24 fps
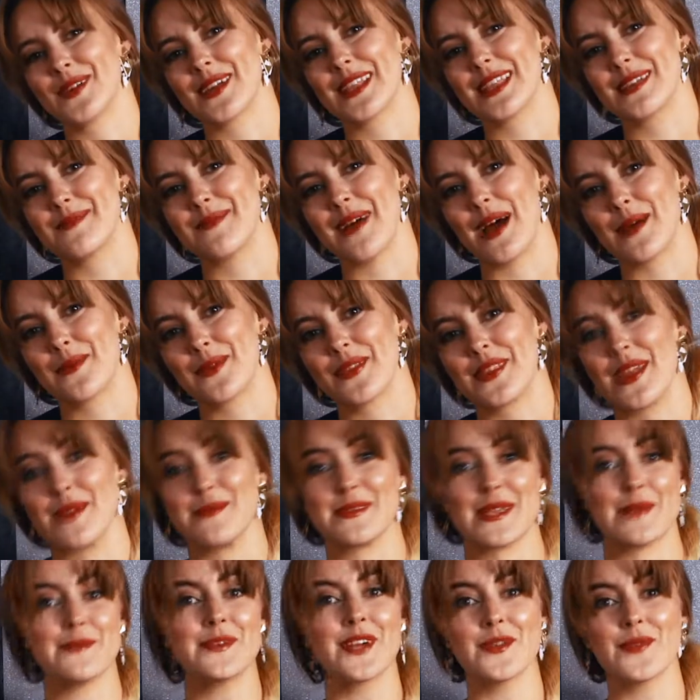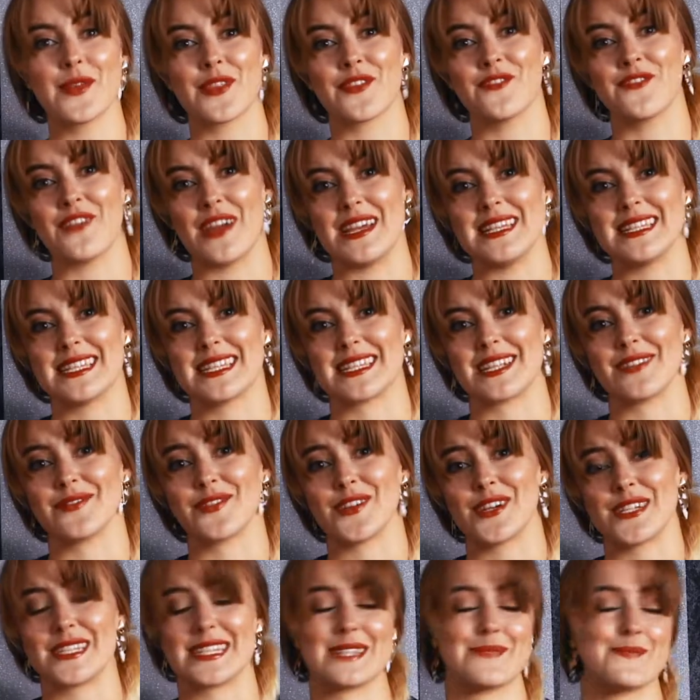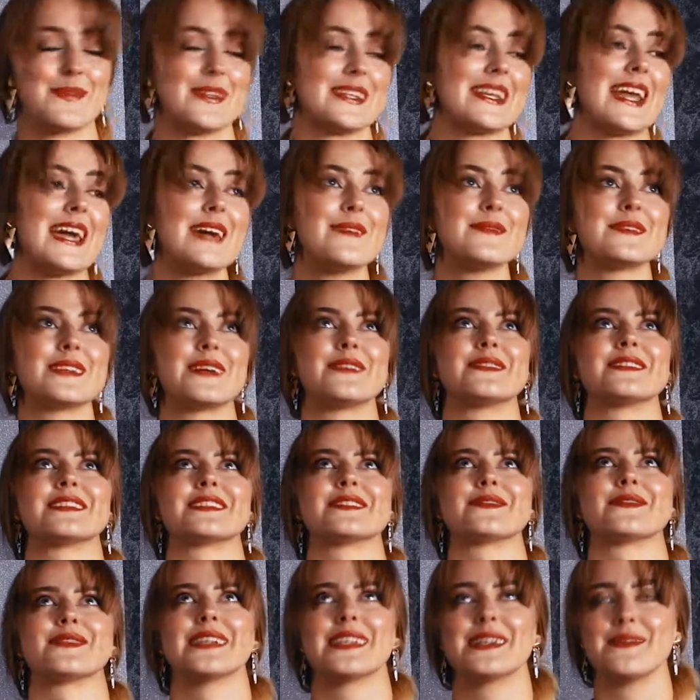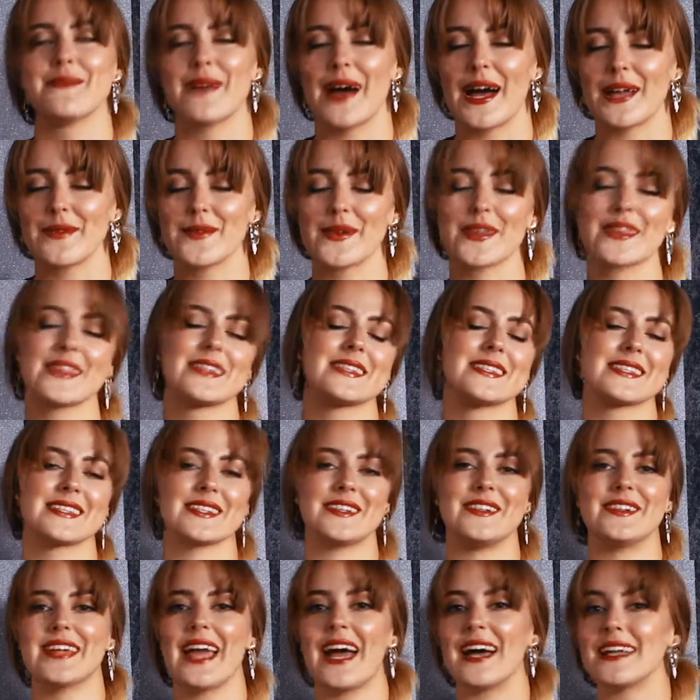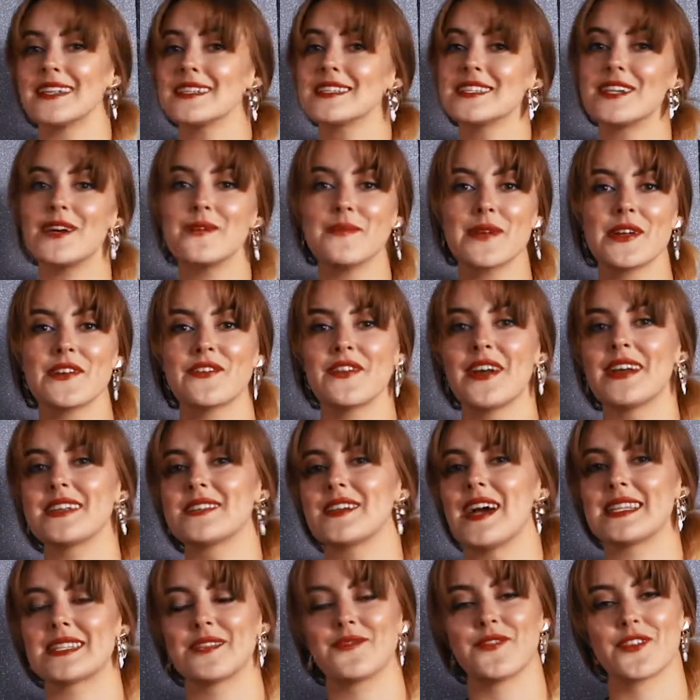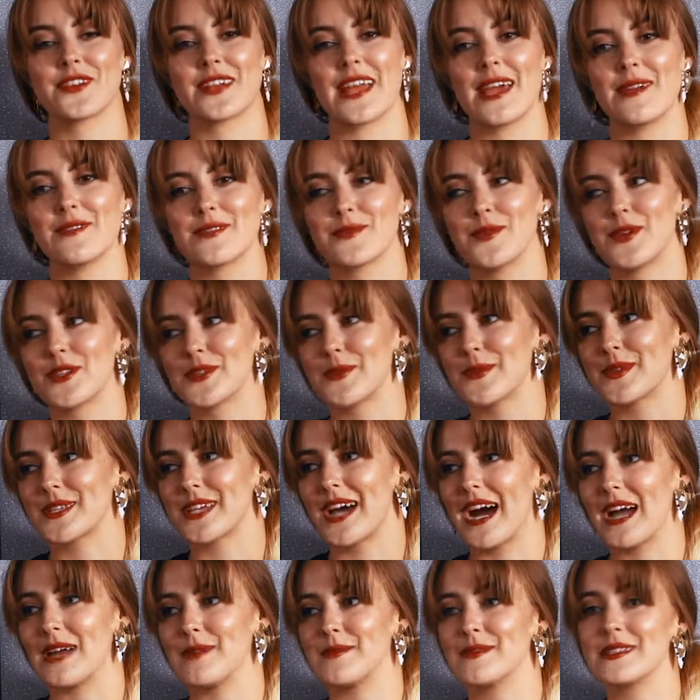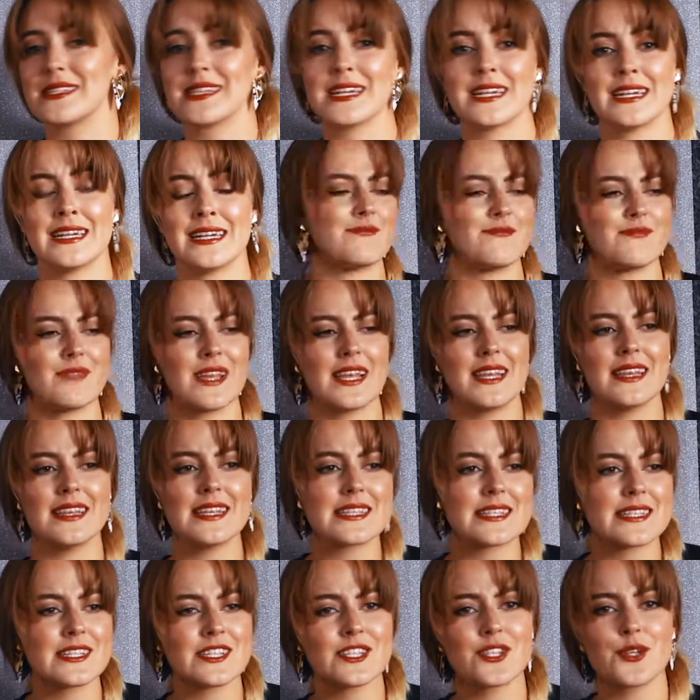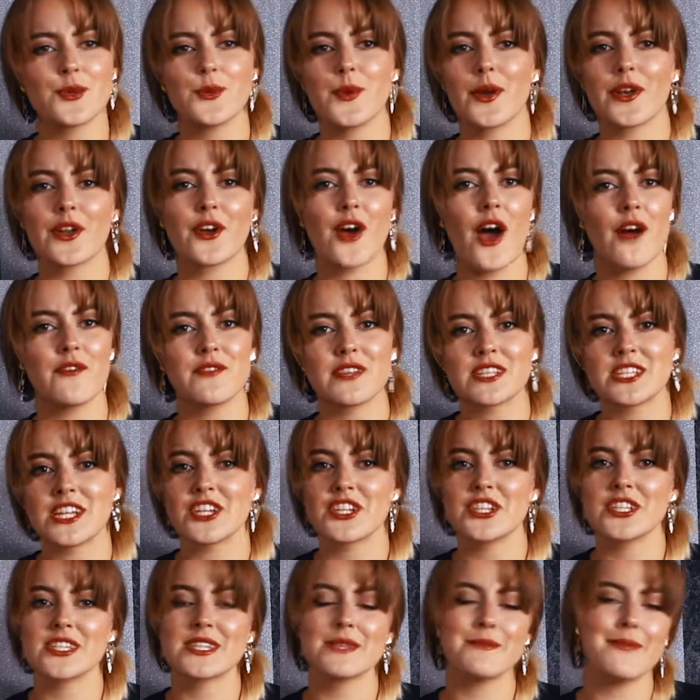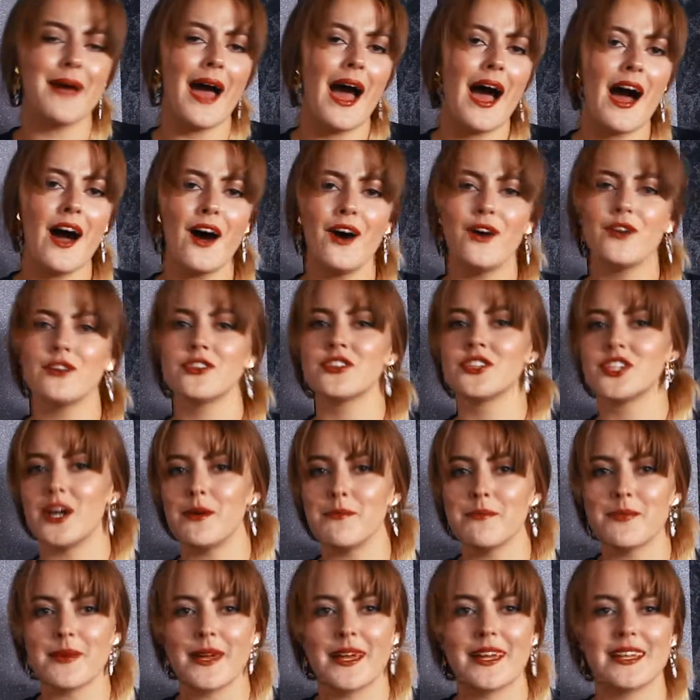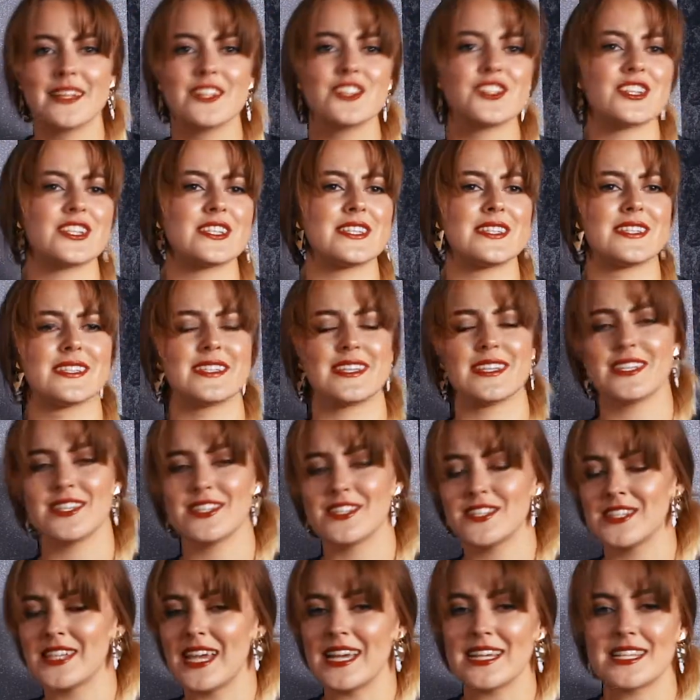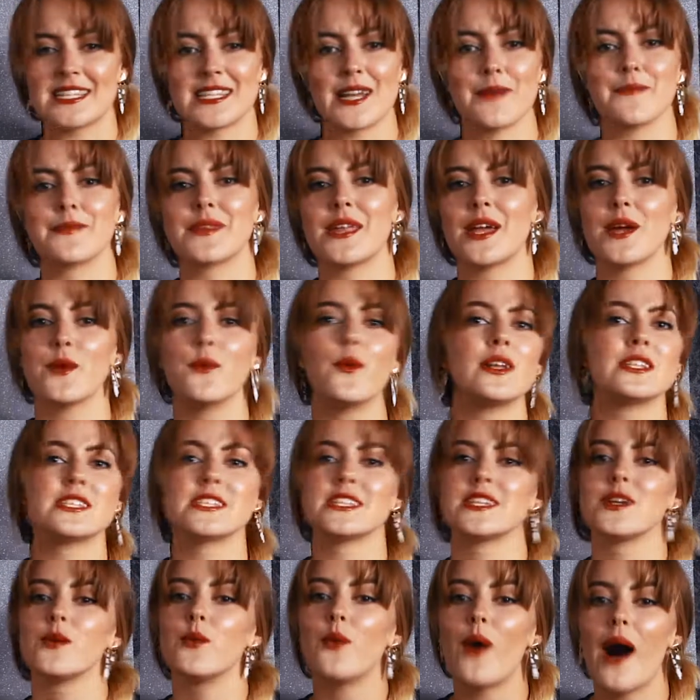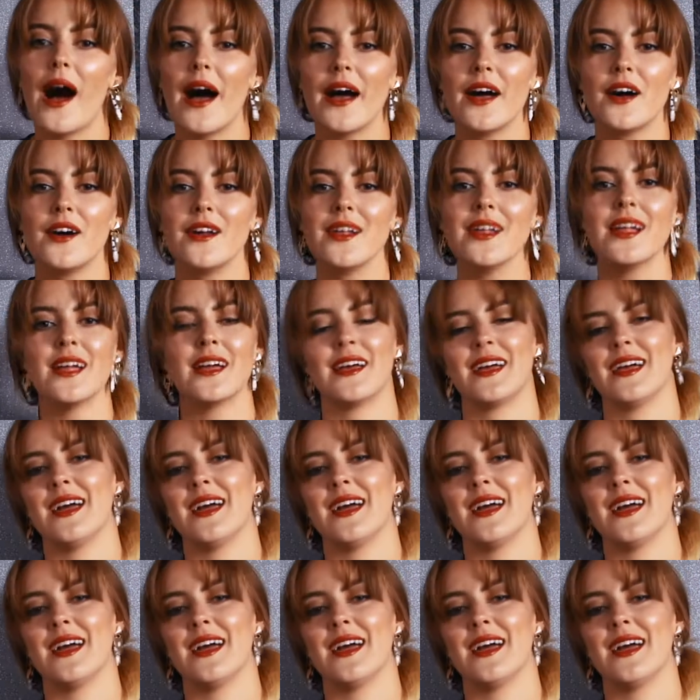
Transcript: really bad with names. I'm good with faces and voices, but names I'm just really bad with. So yeah, don't be afraid to ask them for names multiple times listen to what a conversation is about, jump in, just say something once in a while,